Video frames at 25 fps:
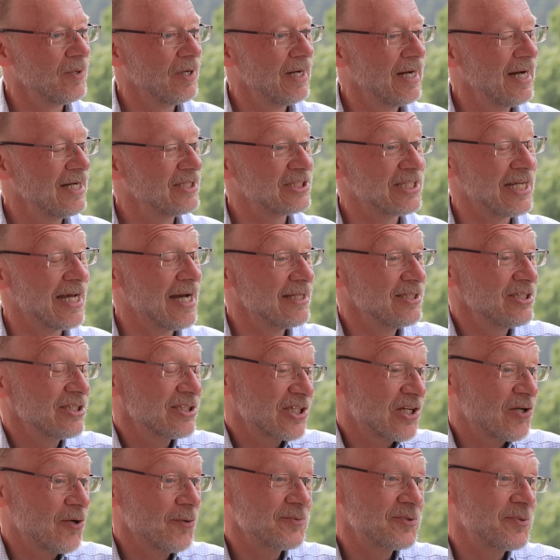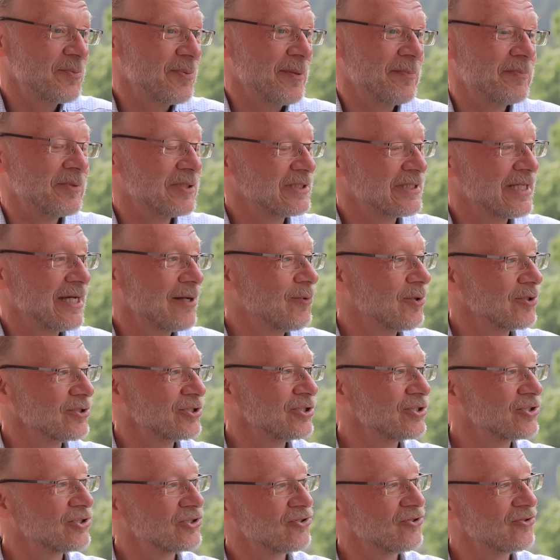Actually, I just go up to people and say, what's
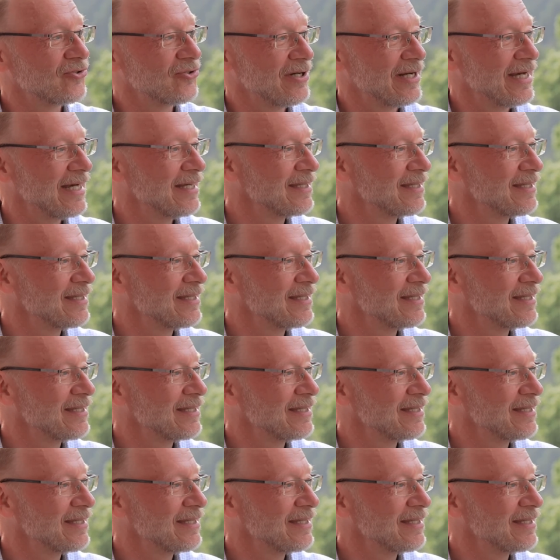your story?